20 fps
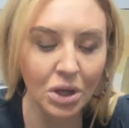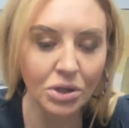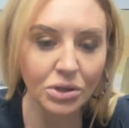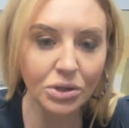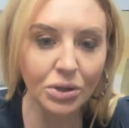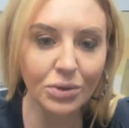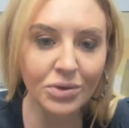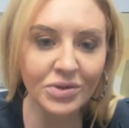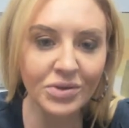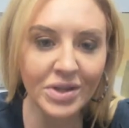
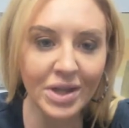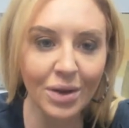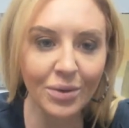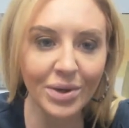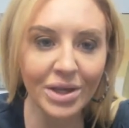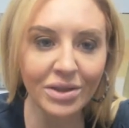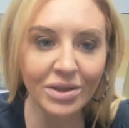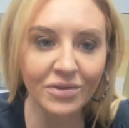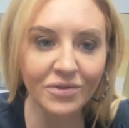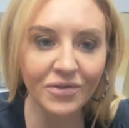notice how
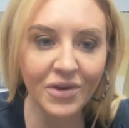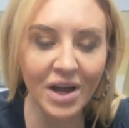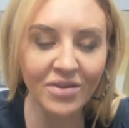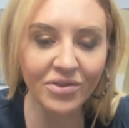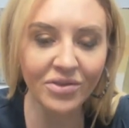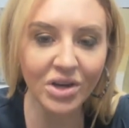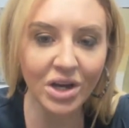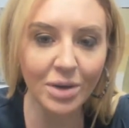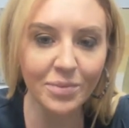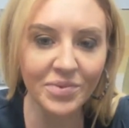we have the five
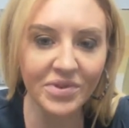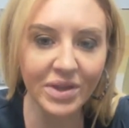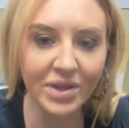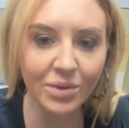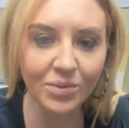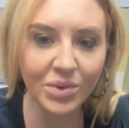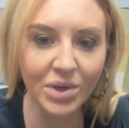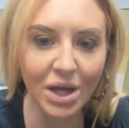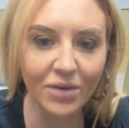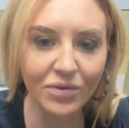of cups
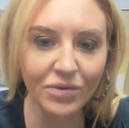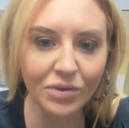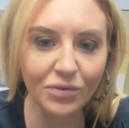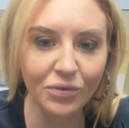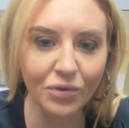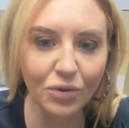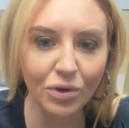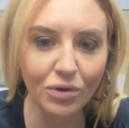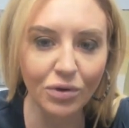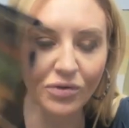then we have the
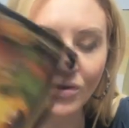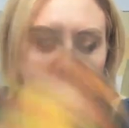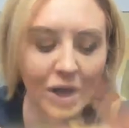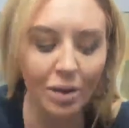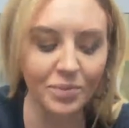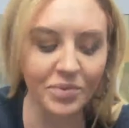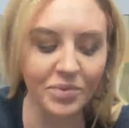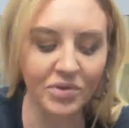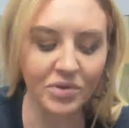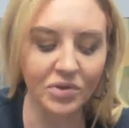four of
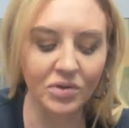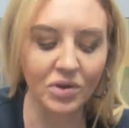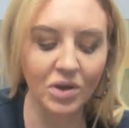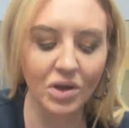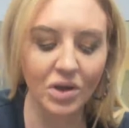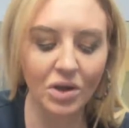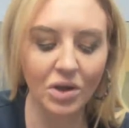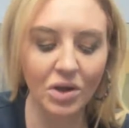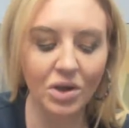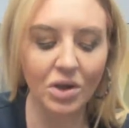cups
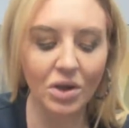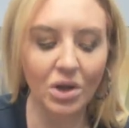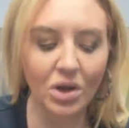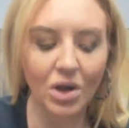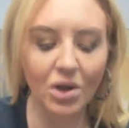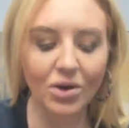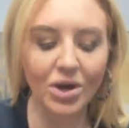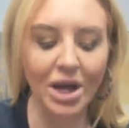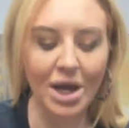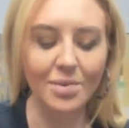
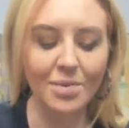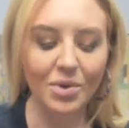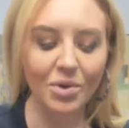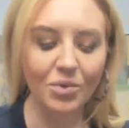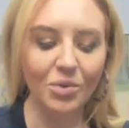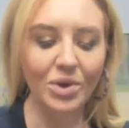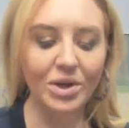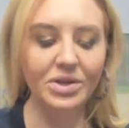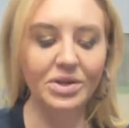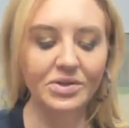okay but
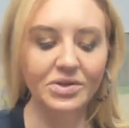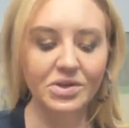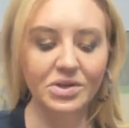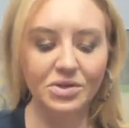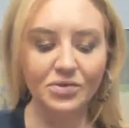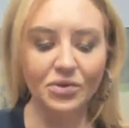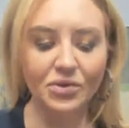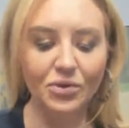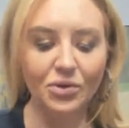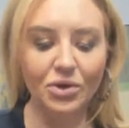what is
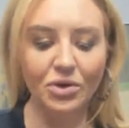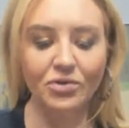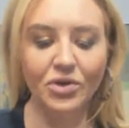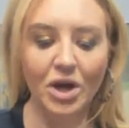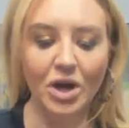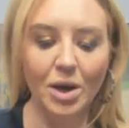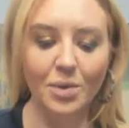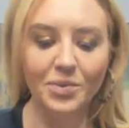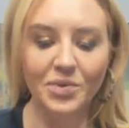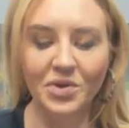this four of
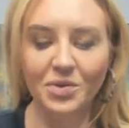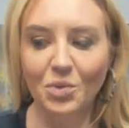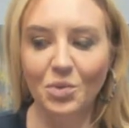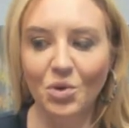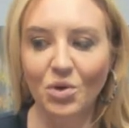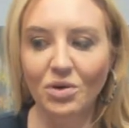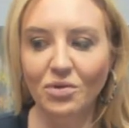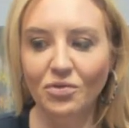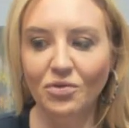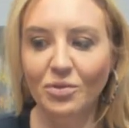cups
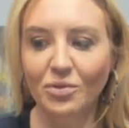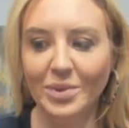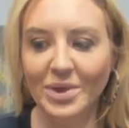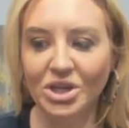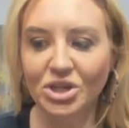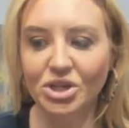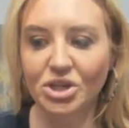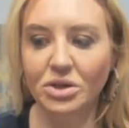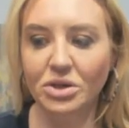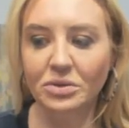more
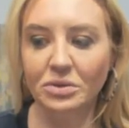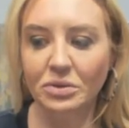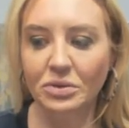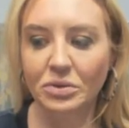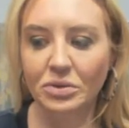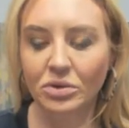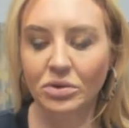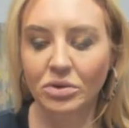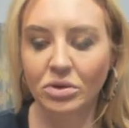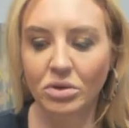information
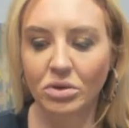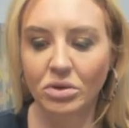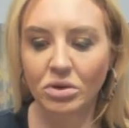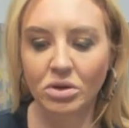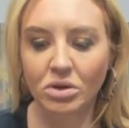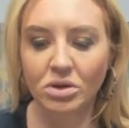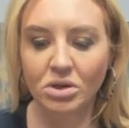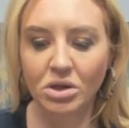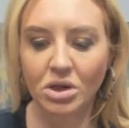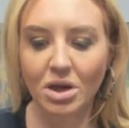
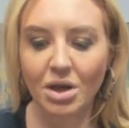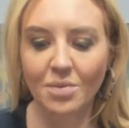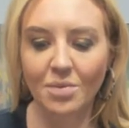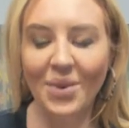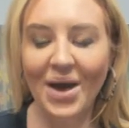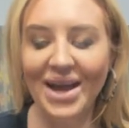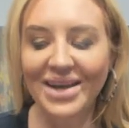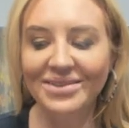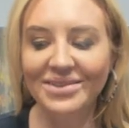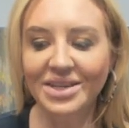
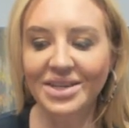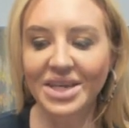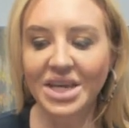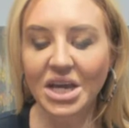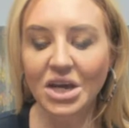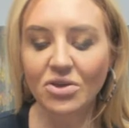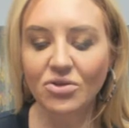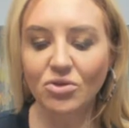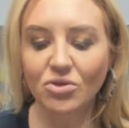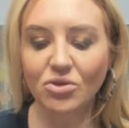pisces
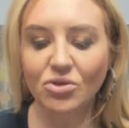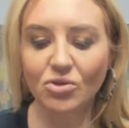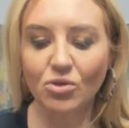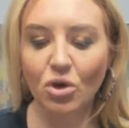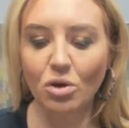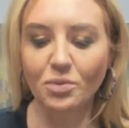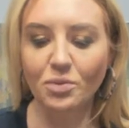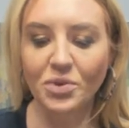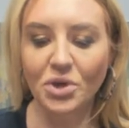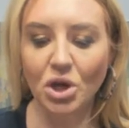cancer
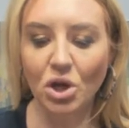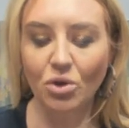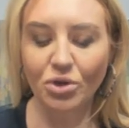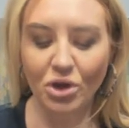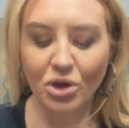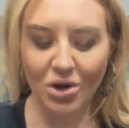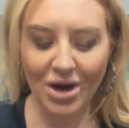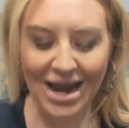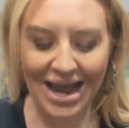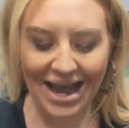scorpio
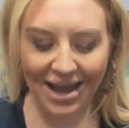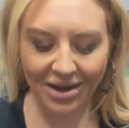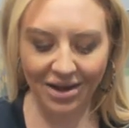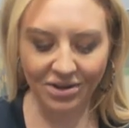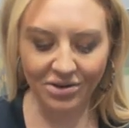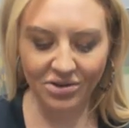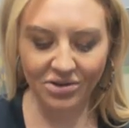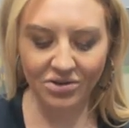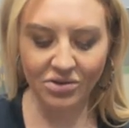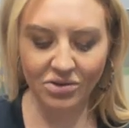their
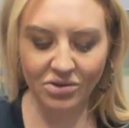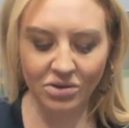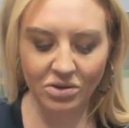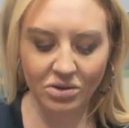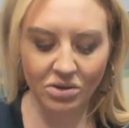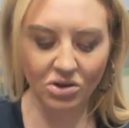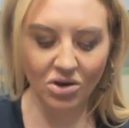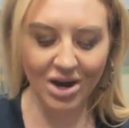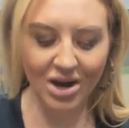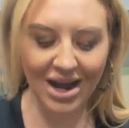ex
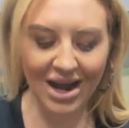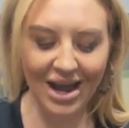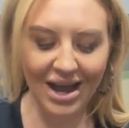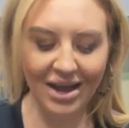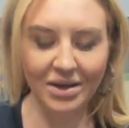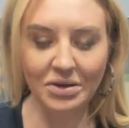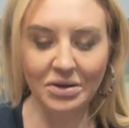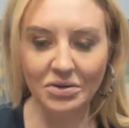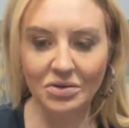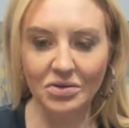their
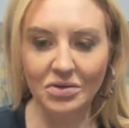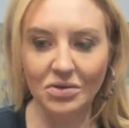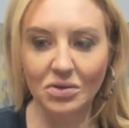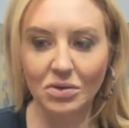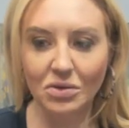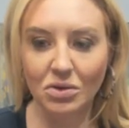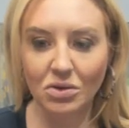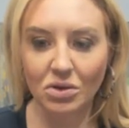ex